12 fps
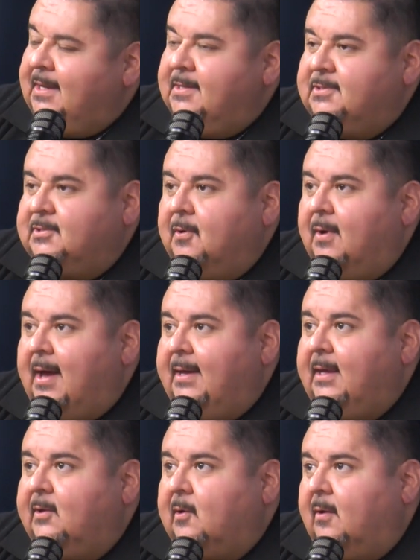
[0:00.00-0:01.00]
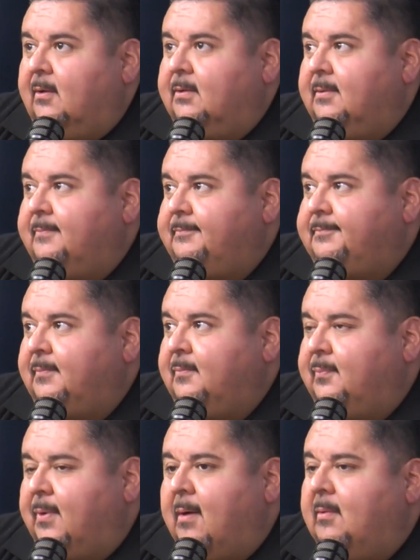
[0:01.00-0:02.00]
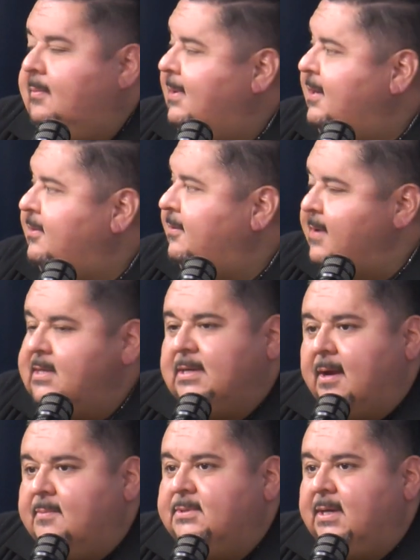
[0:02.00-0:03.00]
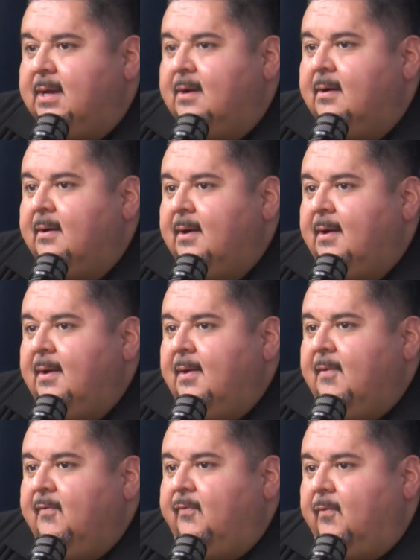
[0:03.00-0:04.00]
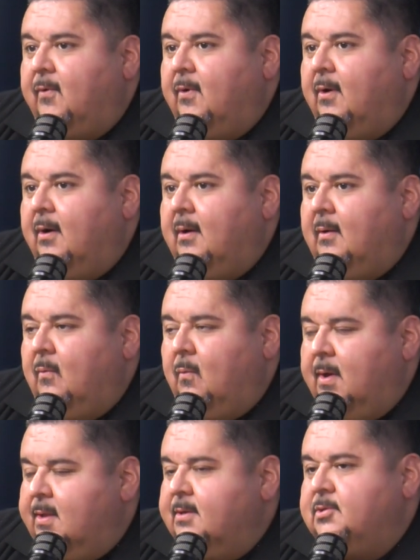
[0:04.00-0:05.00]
So I get called probably 3 times a year for one of the